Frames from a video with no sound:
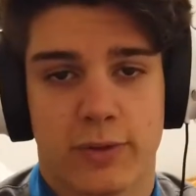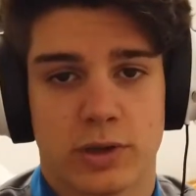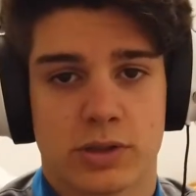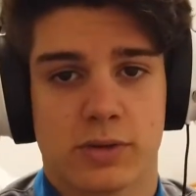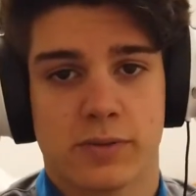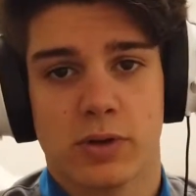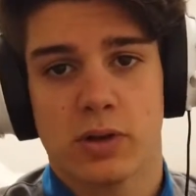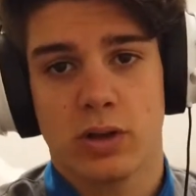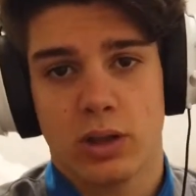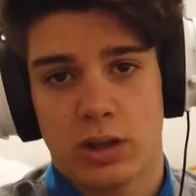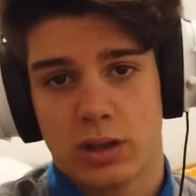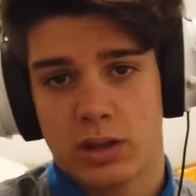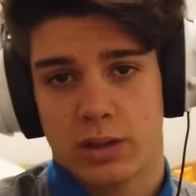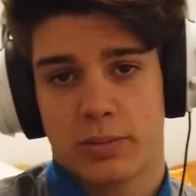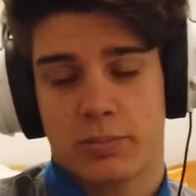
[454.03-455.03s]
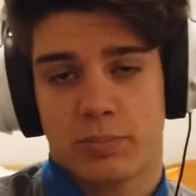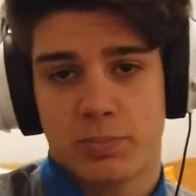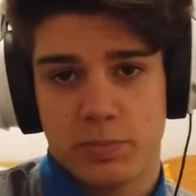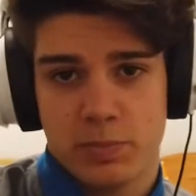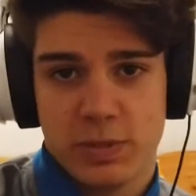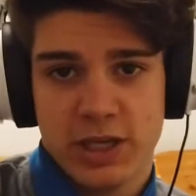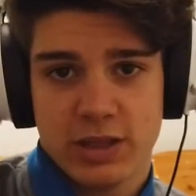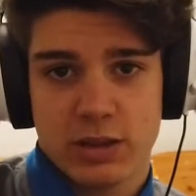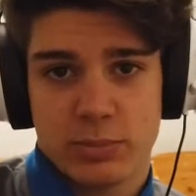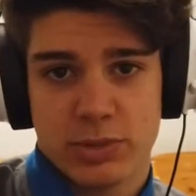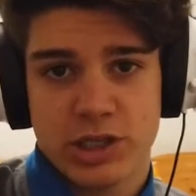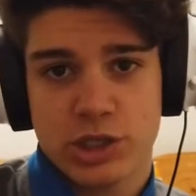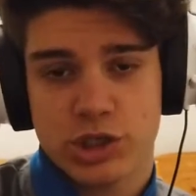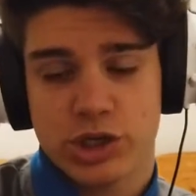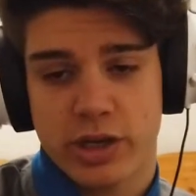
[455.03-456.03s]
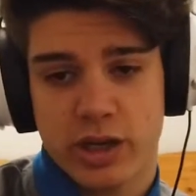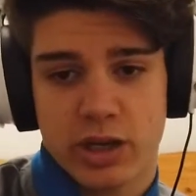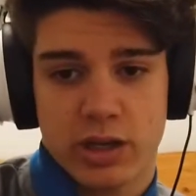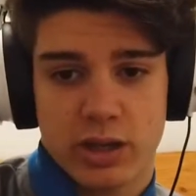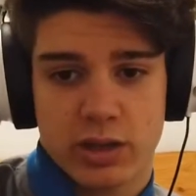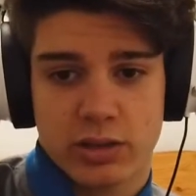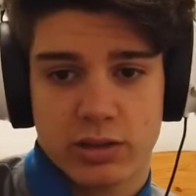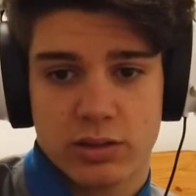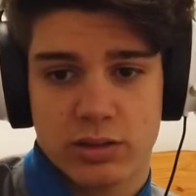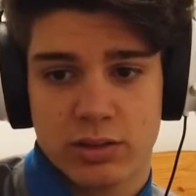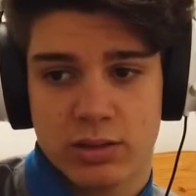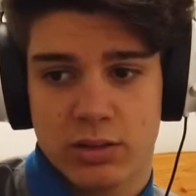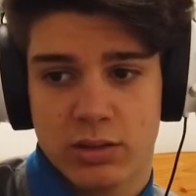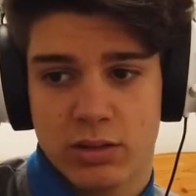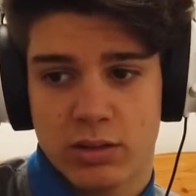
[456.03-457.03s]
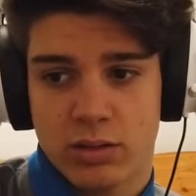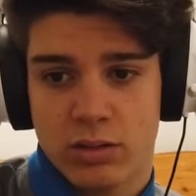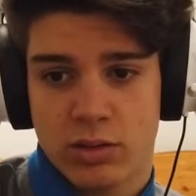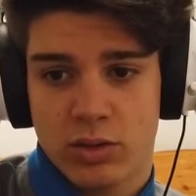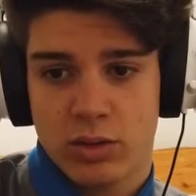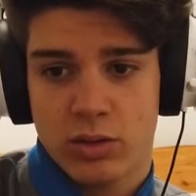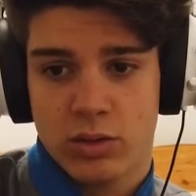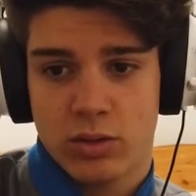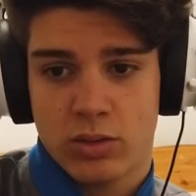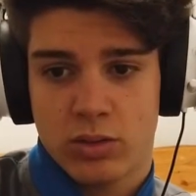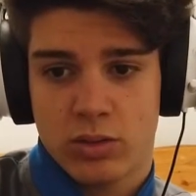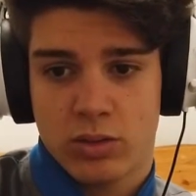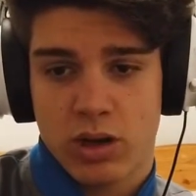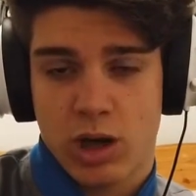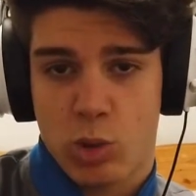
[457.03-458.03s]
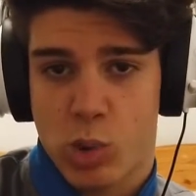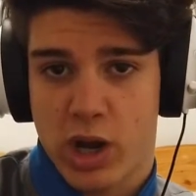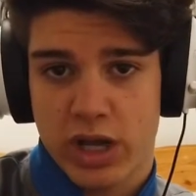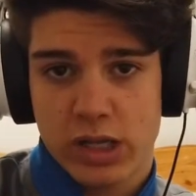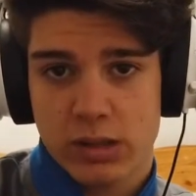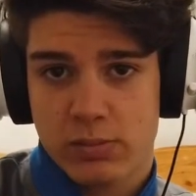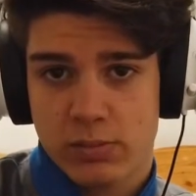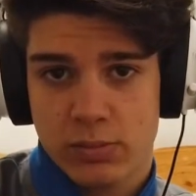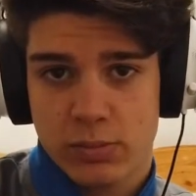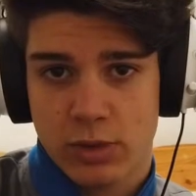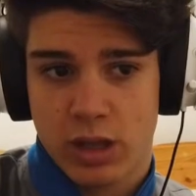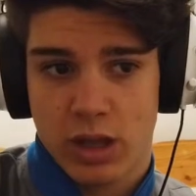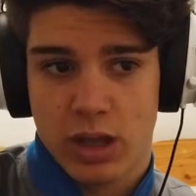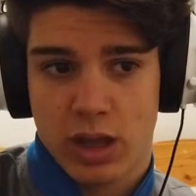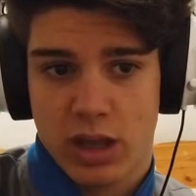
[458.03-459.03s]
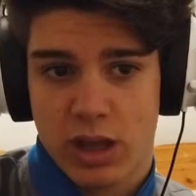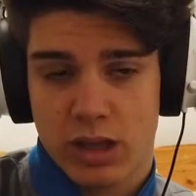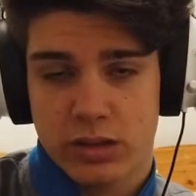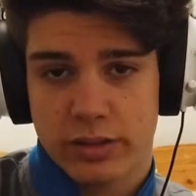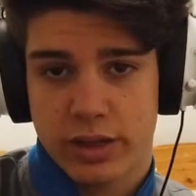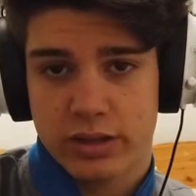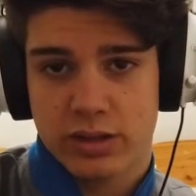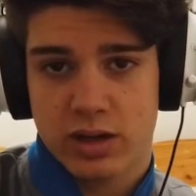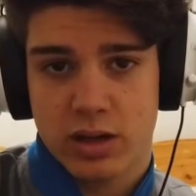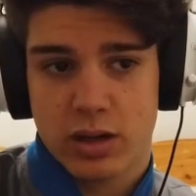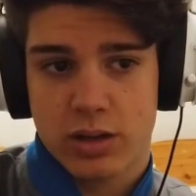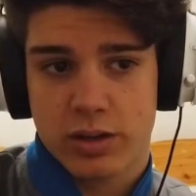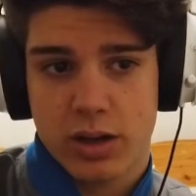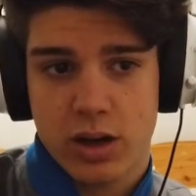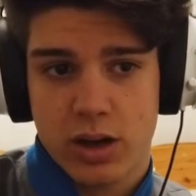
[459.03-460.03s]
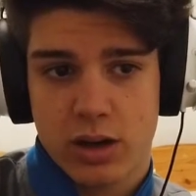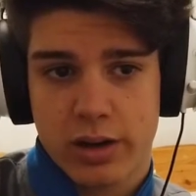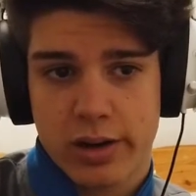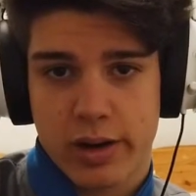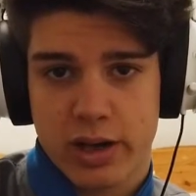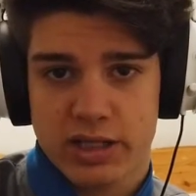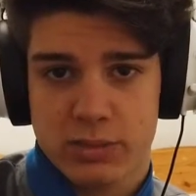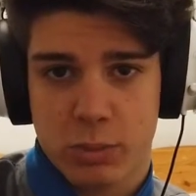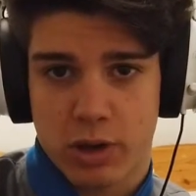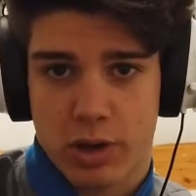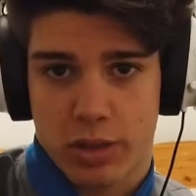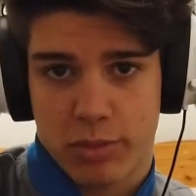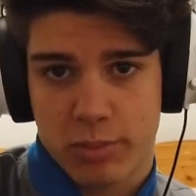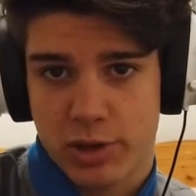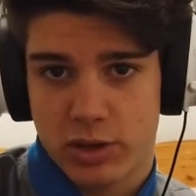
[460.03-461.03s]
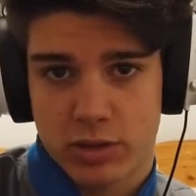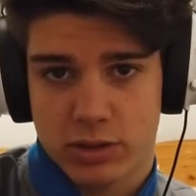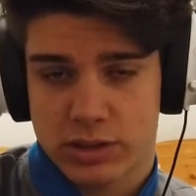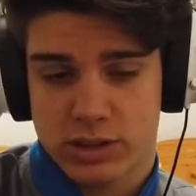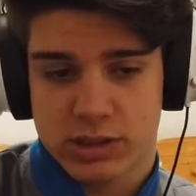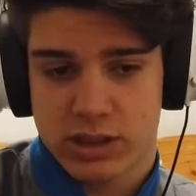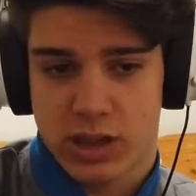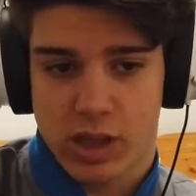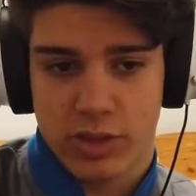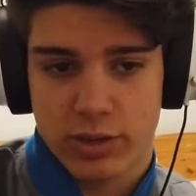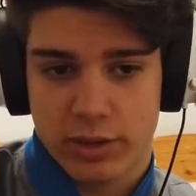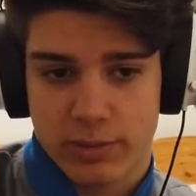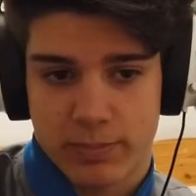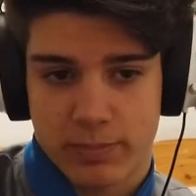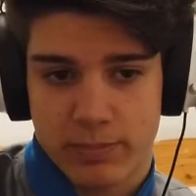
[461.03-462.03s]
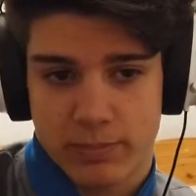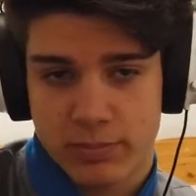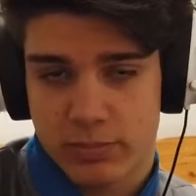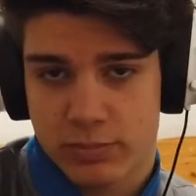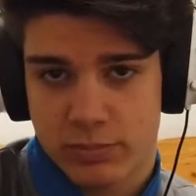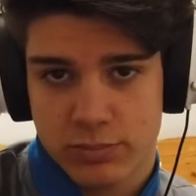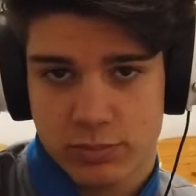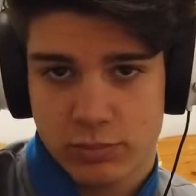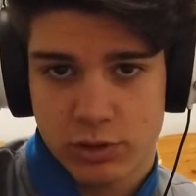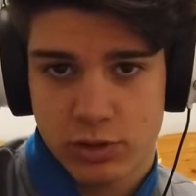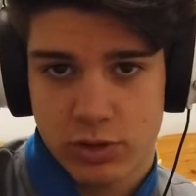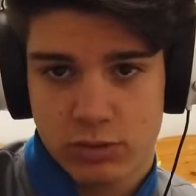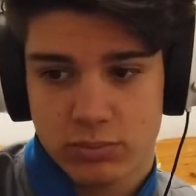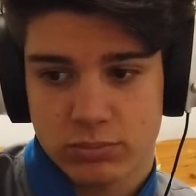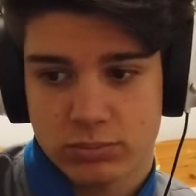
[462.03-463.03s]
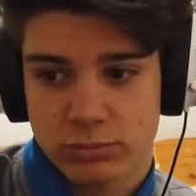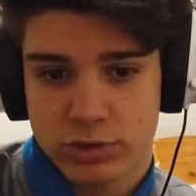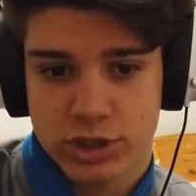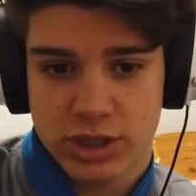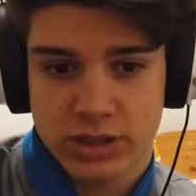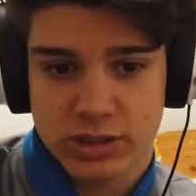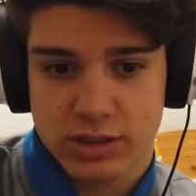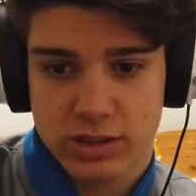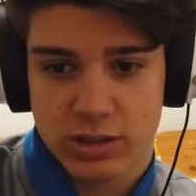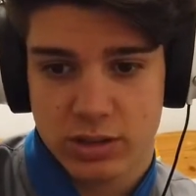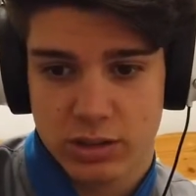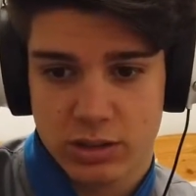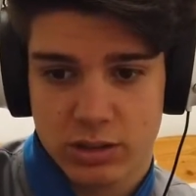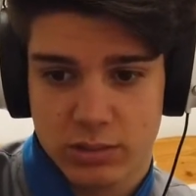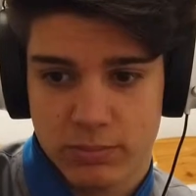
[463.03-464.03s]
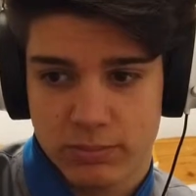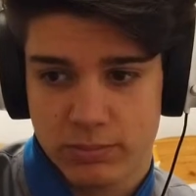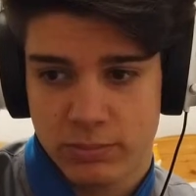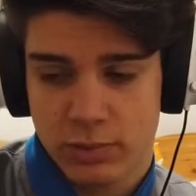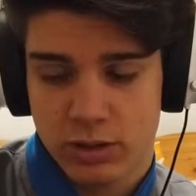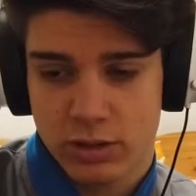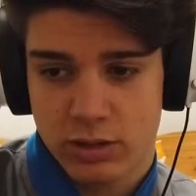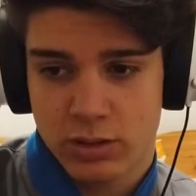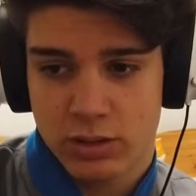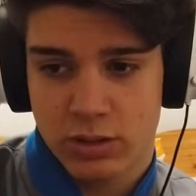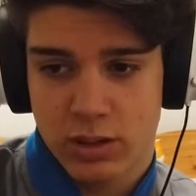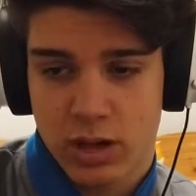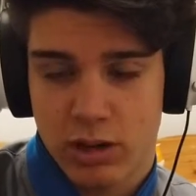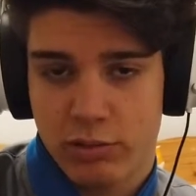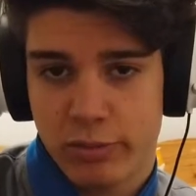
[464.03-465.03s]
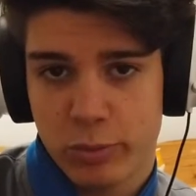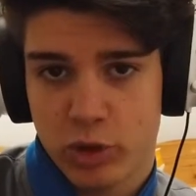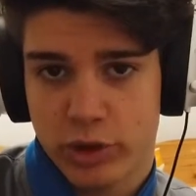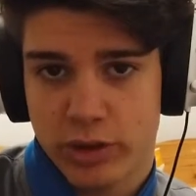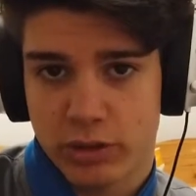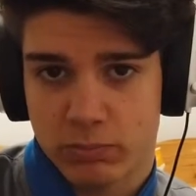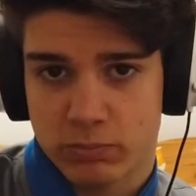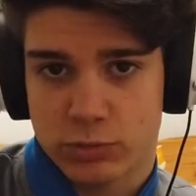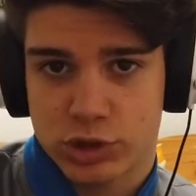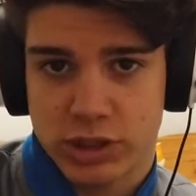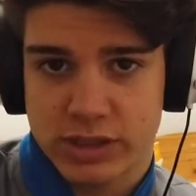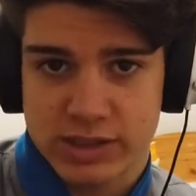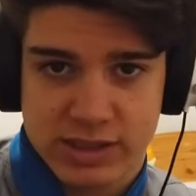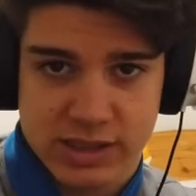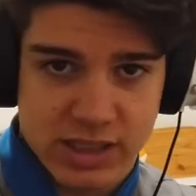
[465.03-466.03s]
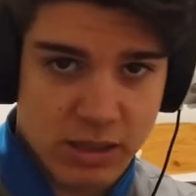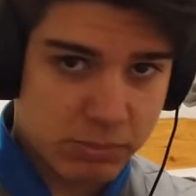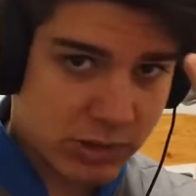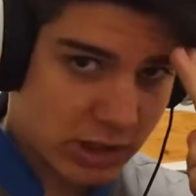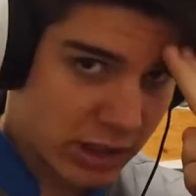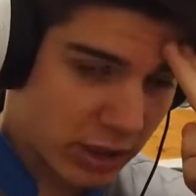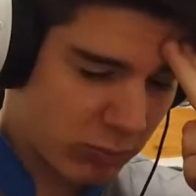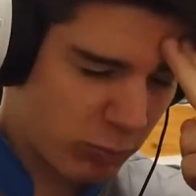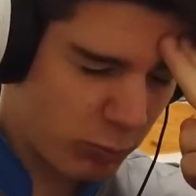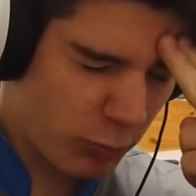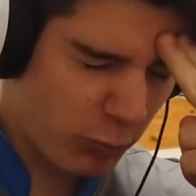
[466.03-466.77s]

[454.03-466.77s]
first of all, be at the beach at Hawaii, and then take their ice bath because it's healthy. You know, just every morning, just zap like.